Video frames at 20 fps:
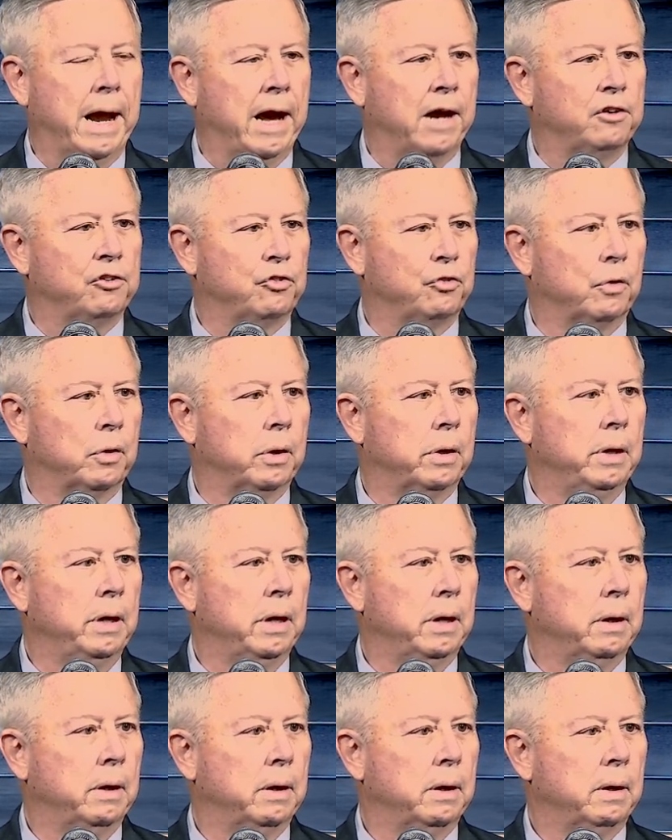Ashford.
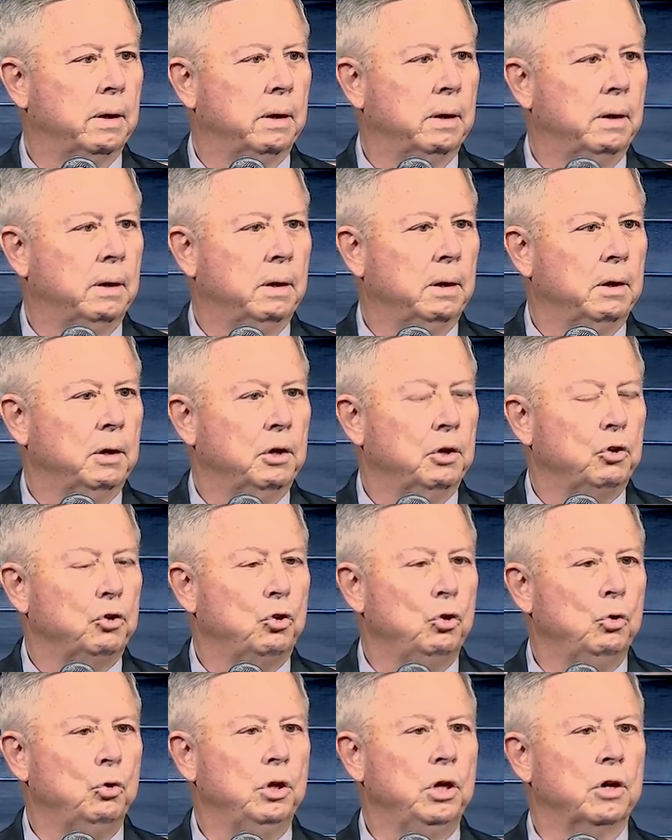
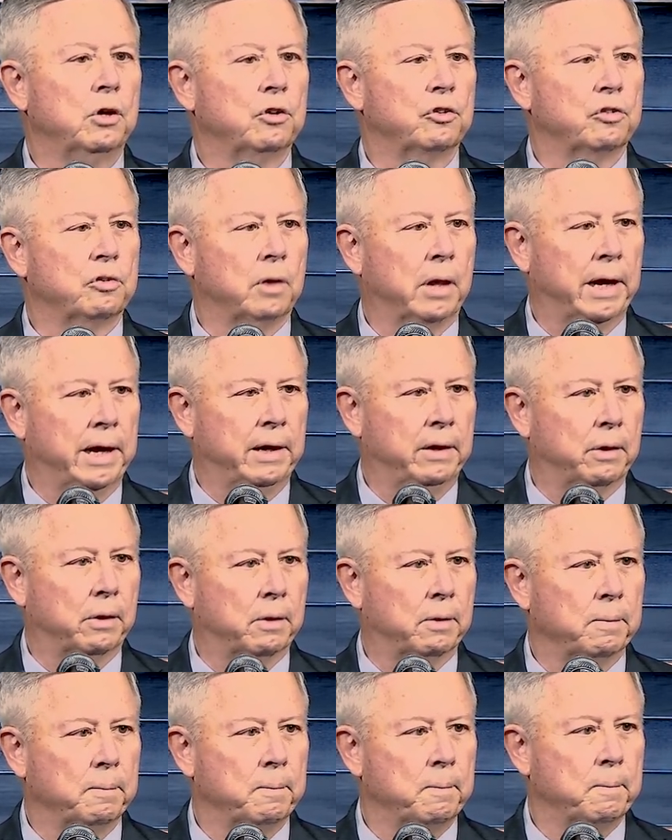2 years
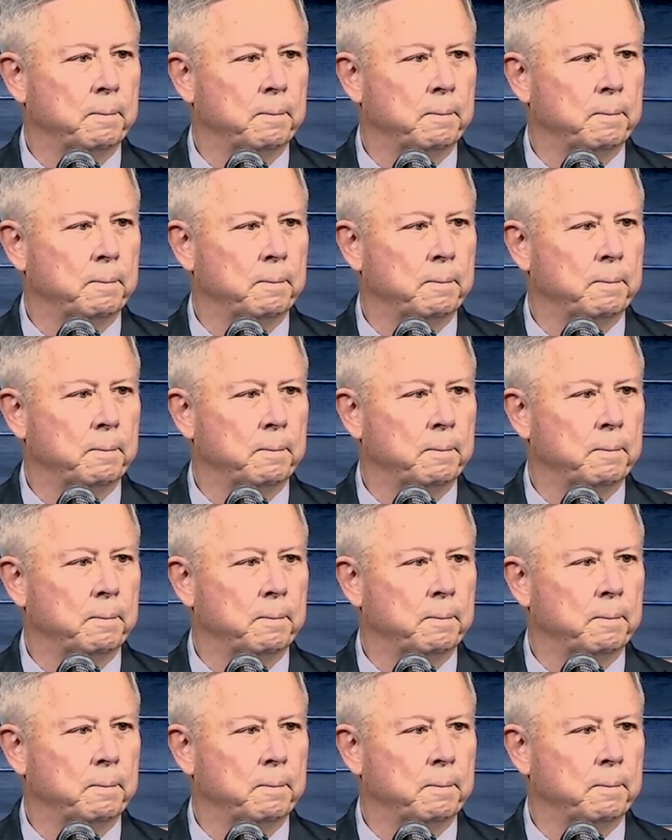later,